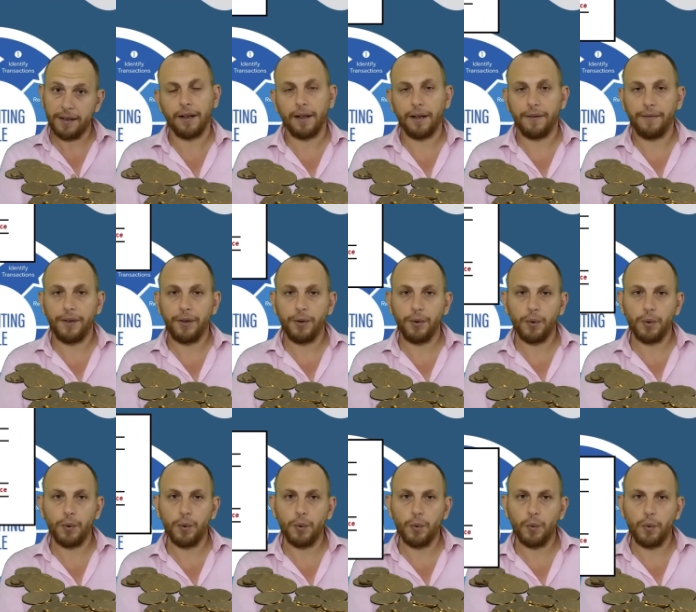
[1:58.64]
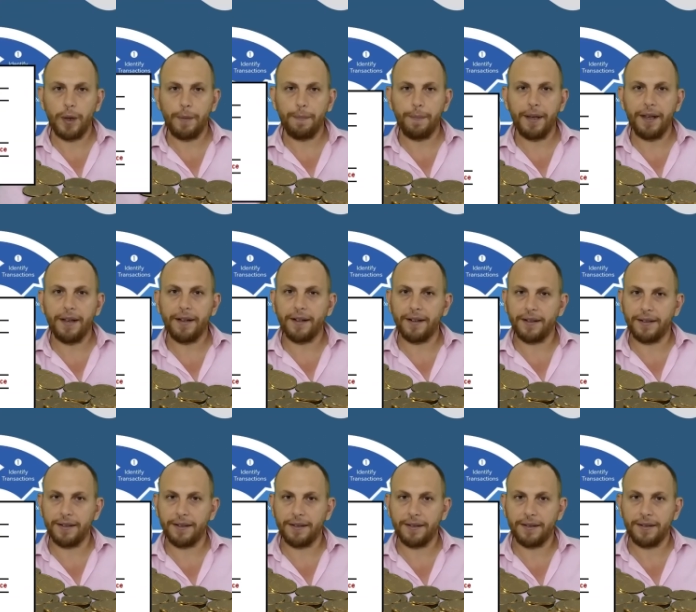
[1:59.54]
revenue will be
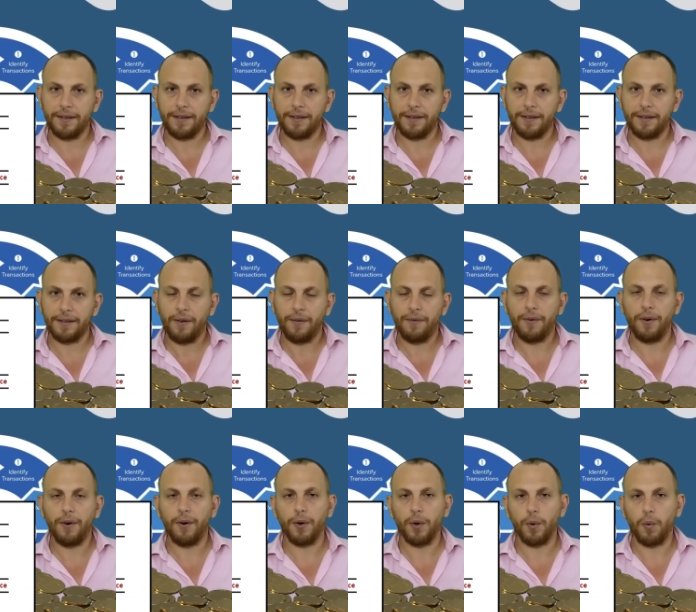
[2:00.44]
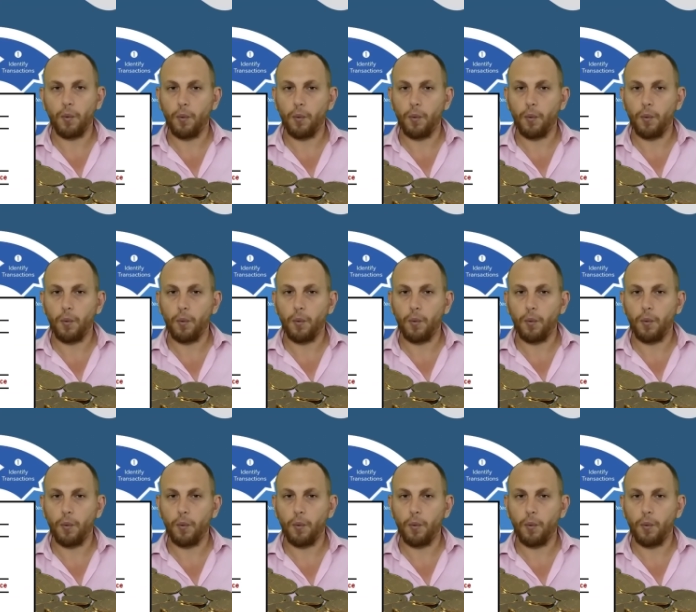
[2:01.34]
credited for